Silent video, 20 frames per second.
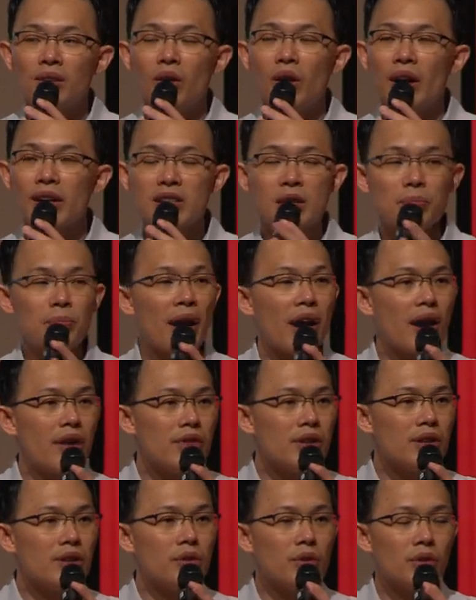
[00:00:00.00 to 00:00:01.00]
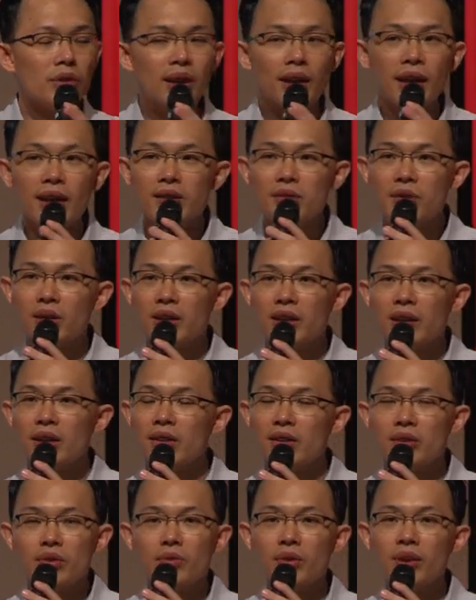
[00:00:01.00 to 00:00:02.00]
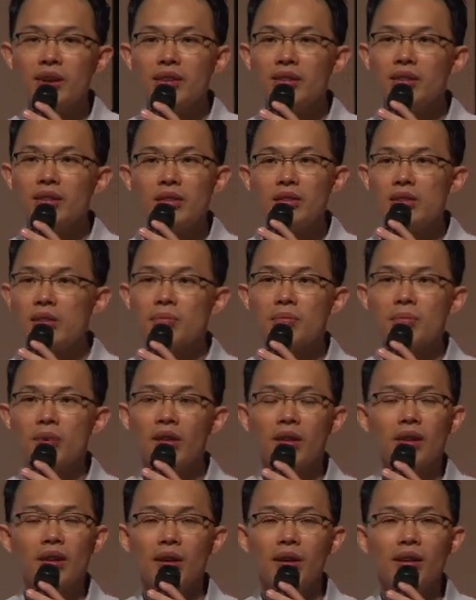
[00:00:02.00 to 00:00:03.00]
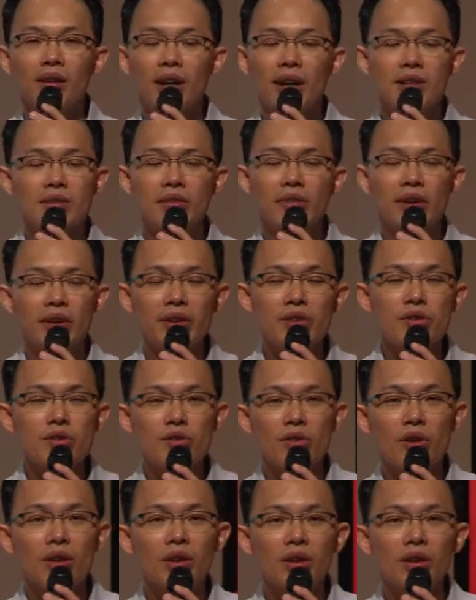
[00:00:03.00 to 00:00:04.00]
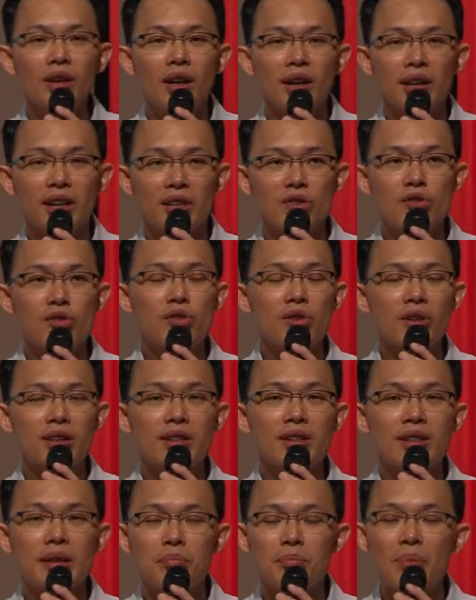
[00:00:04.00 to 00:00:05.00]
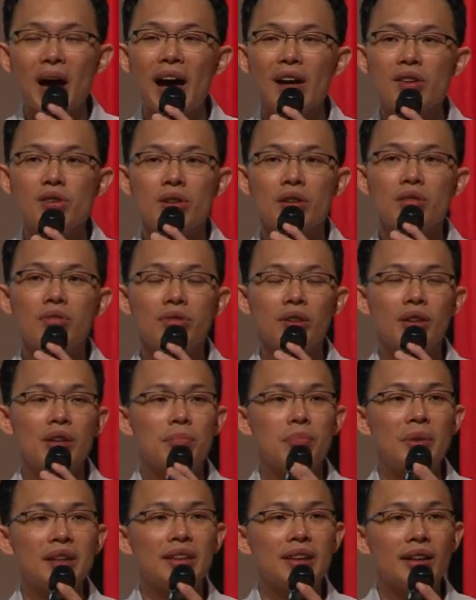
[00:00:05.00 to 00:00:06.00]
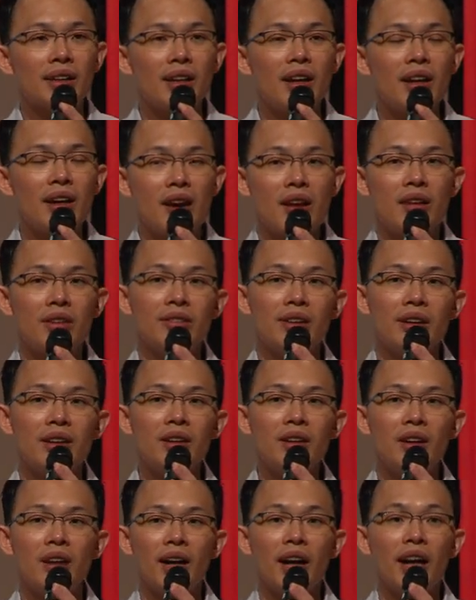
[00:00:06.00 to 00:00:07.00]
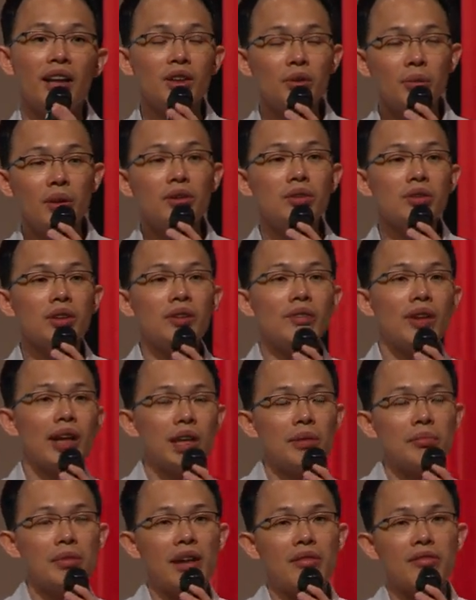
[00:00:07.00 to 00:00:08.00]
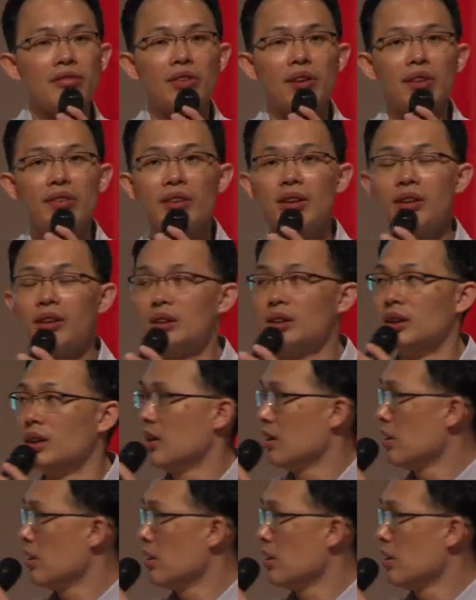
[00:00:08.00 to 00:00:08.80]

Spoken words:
Or as a parent, you realize your kid is really has a very strong interest and passion for a particular area, and you want to develop that further.